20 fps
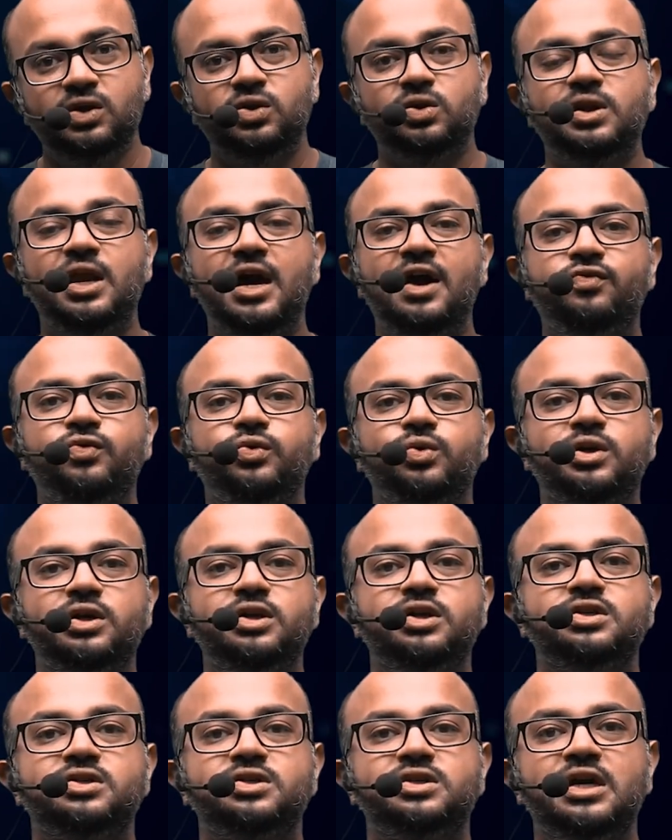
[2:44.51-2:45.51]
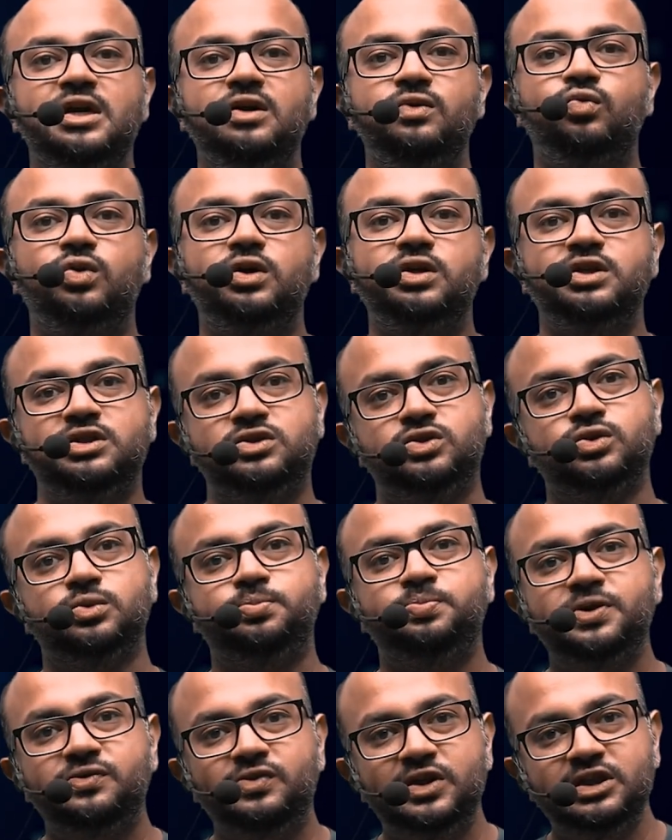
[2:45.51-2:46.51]
You'll have to understand what is
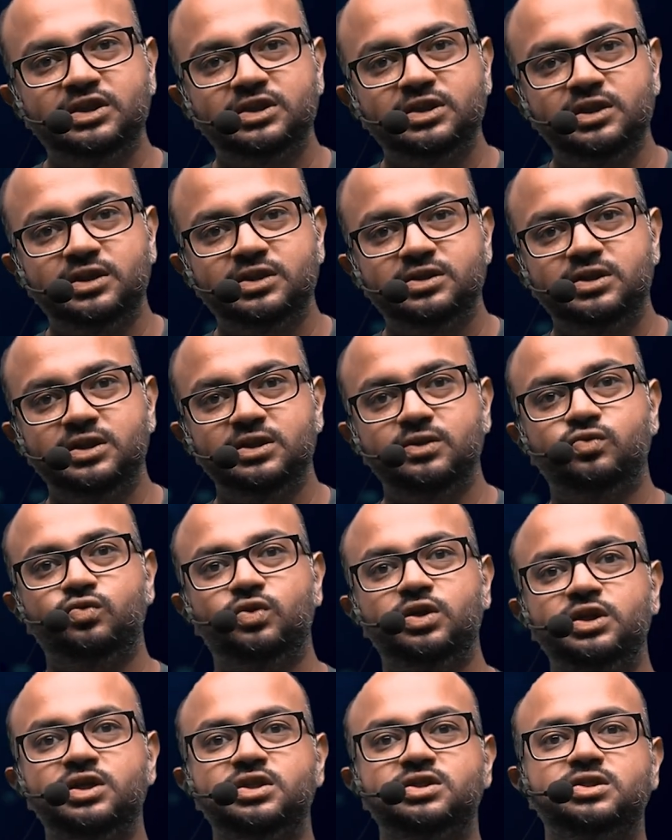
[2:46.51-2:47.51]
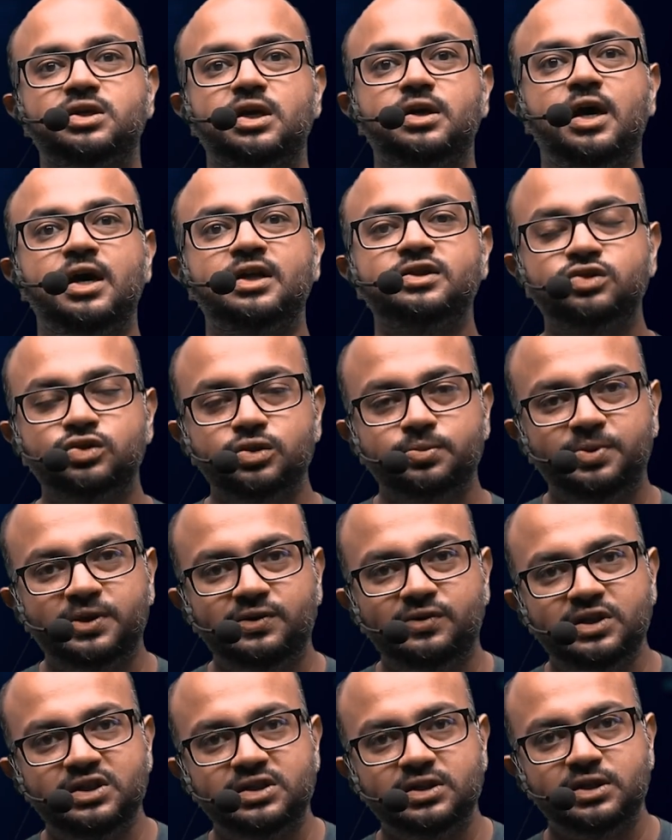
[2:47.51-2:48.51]
supervised clustering, what is
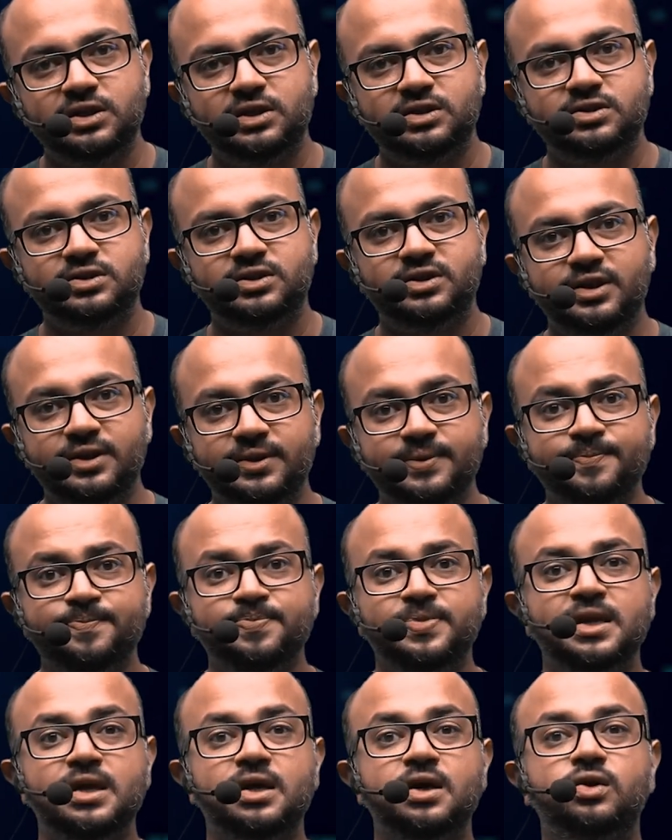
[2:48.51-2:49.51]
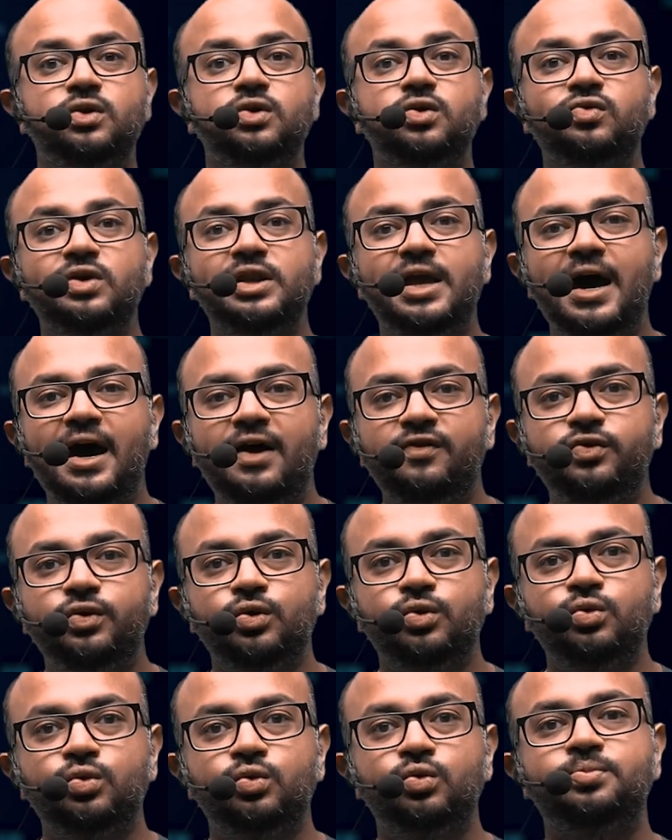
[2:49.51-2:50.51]
unsupervised clustering. You will have
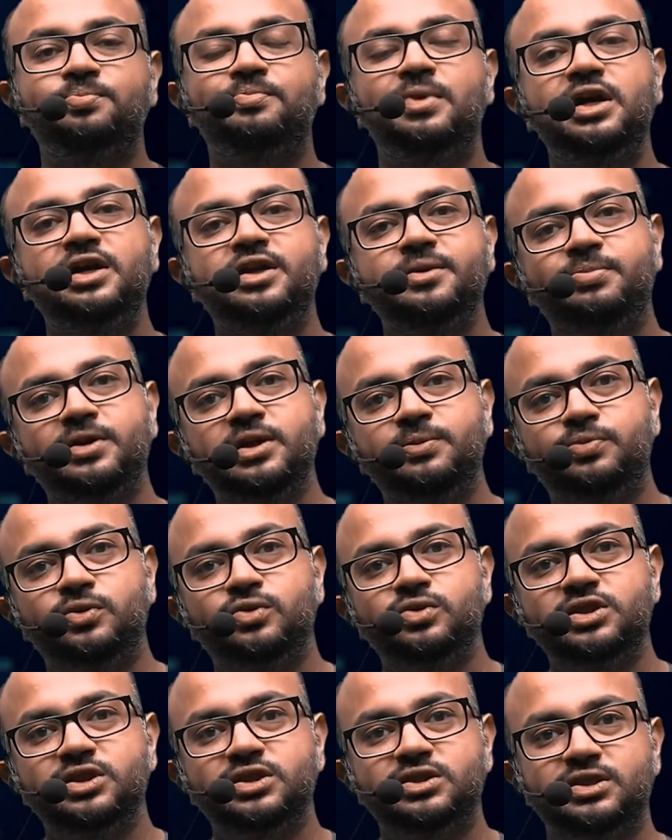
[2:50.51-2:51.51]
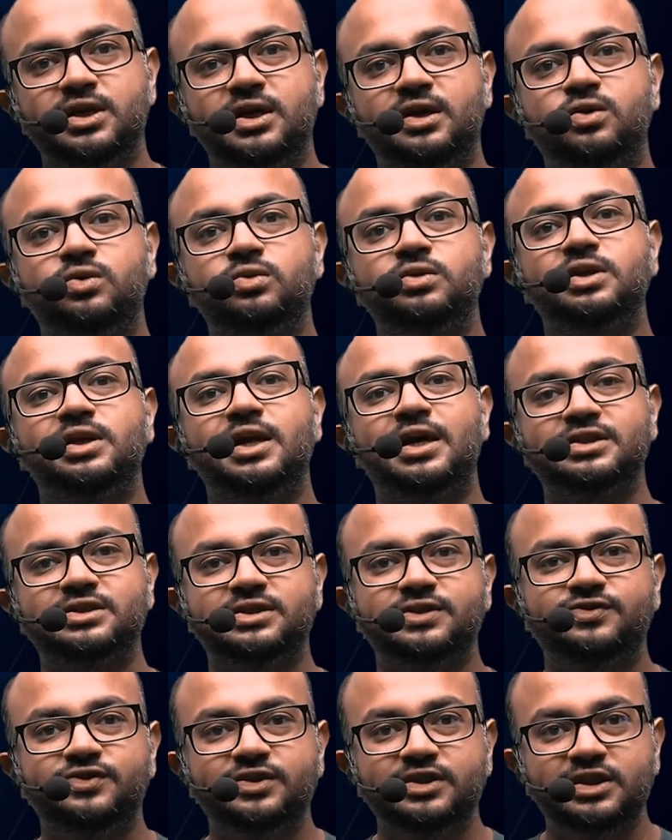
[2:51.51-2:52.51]
to do multiple projects around
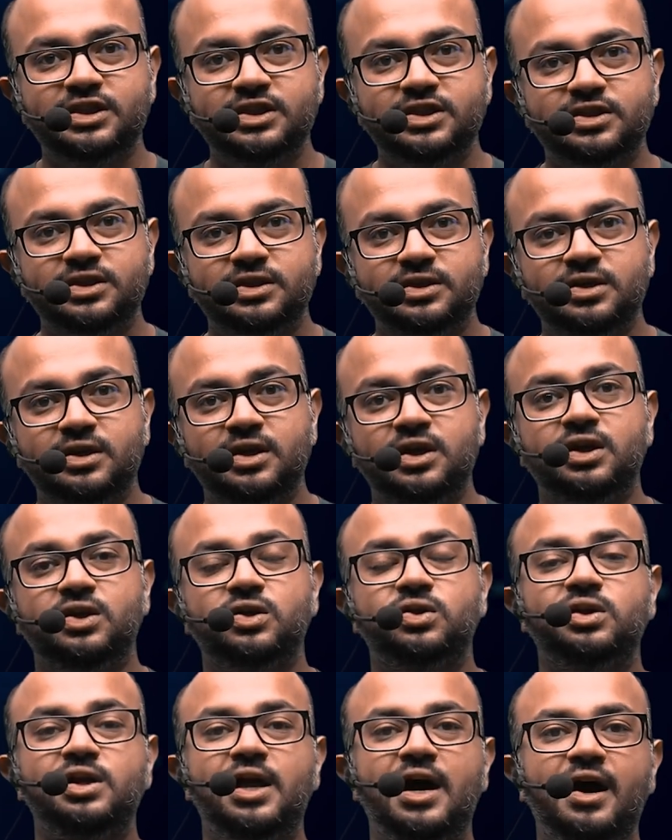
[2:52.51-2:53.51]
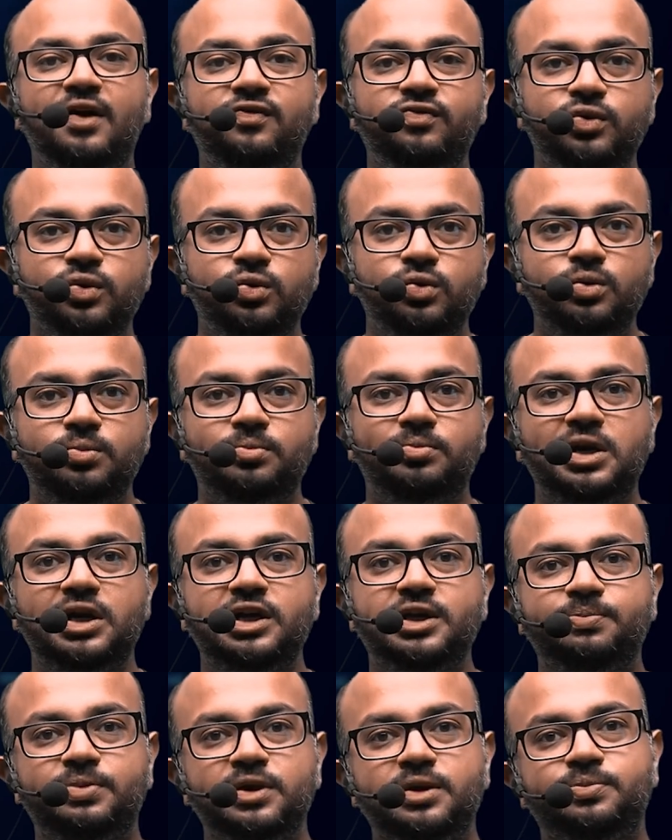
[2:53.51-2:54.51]
classification. You'll have to do
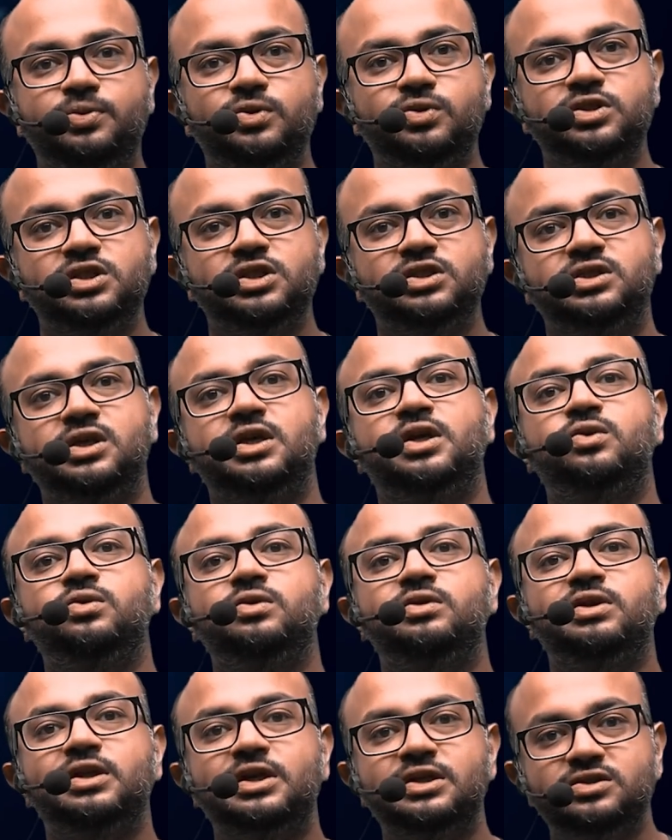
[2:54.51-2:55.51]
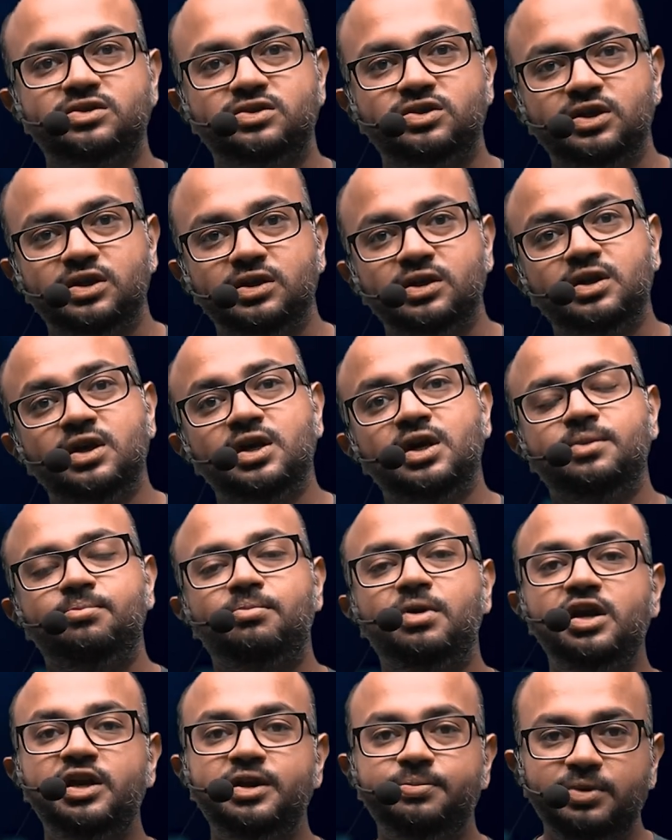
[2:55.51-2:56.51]
multiple projects around clustering,
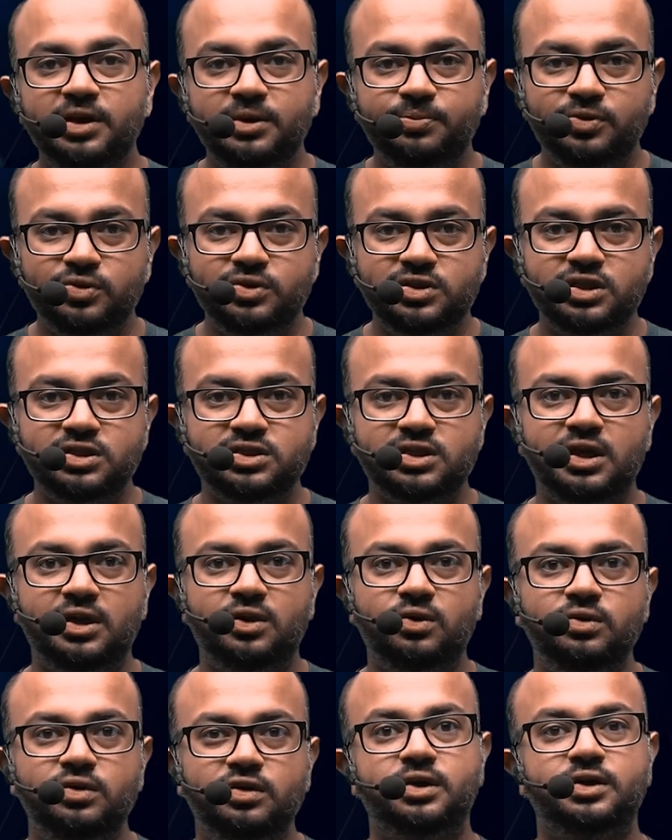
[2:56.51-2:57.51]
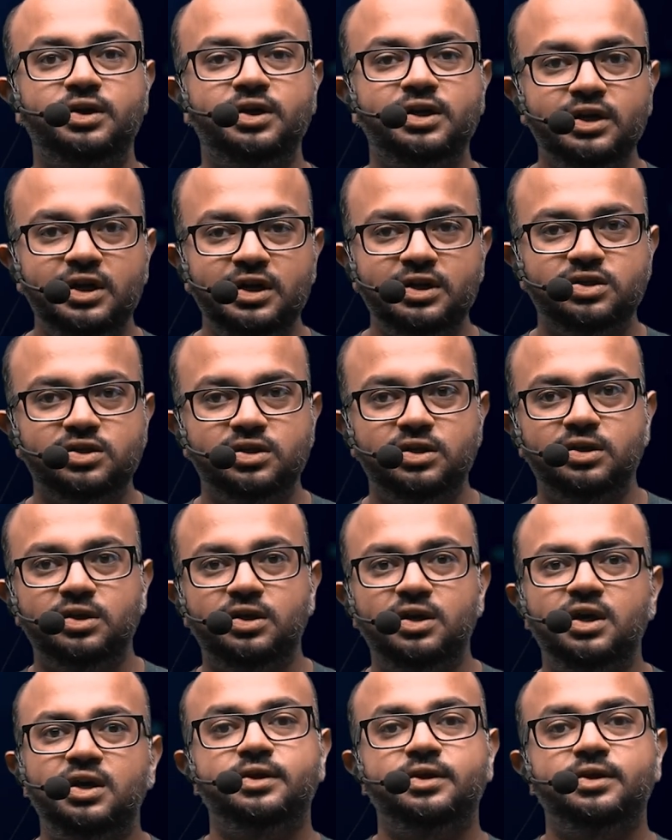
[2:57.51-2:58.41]
multiple projects around regression.